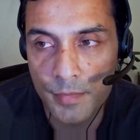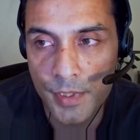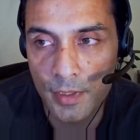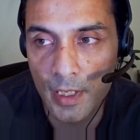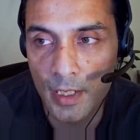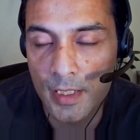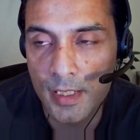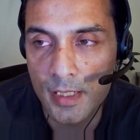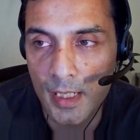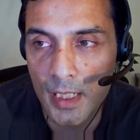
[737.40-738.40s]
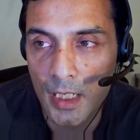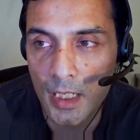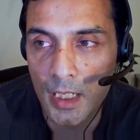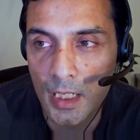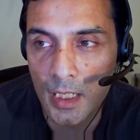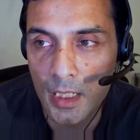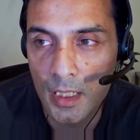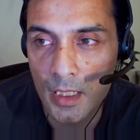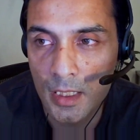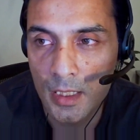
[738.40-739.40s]
So there is
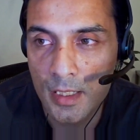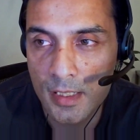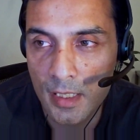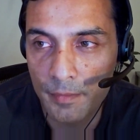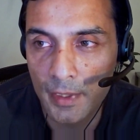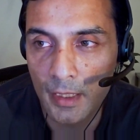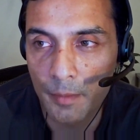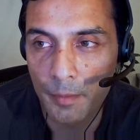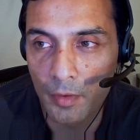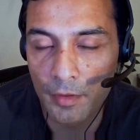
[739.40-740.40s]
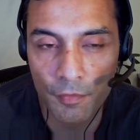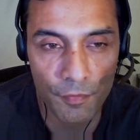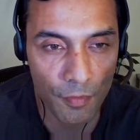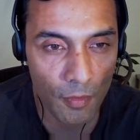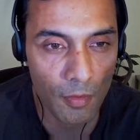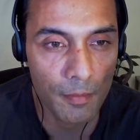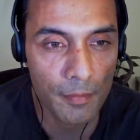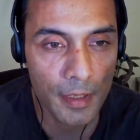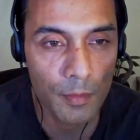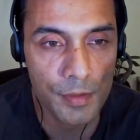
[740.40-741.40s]
clearly something about the
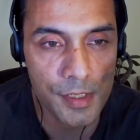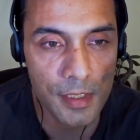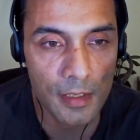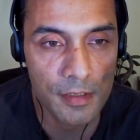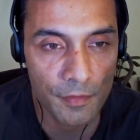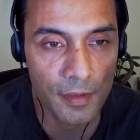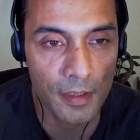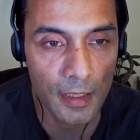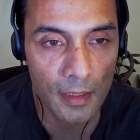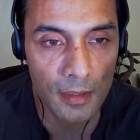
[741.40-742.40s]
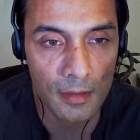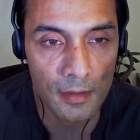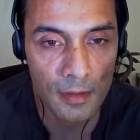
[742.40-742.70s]
form that was done differently,